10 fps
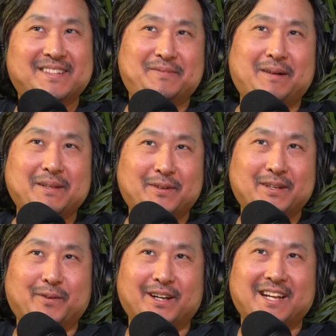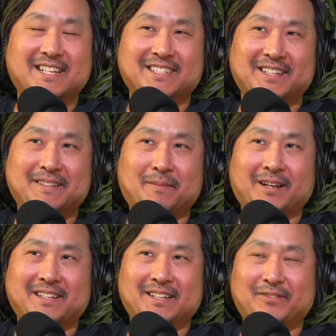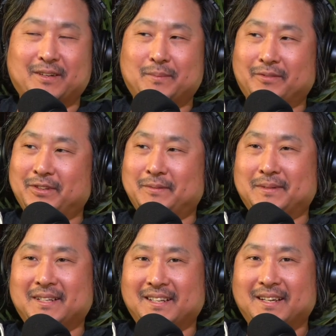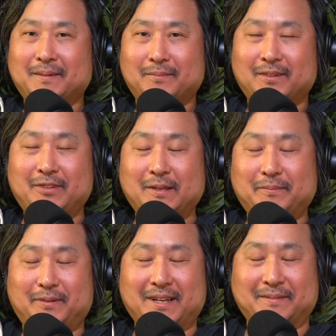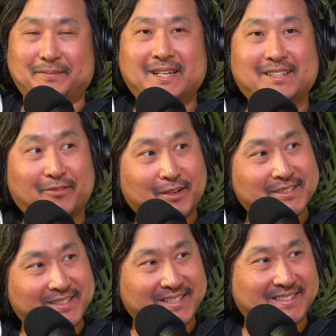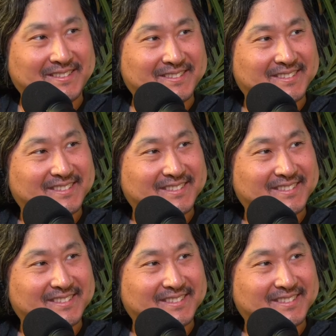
It probably wouldn't work as a good marketing for a perfume brand. But the first 2.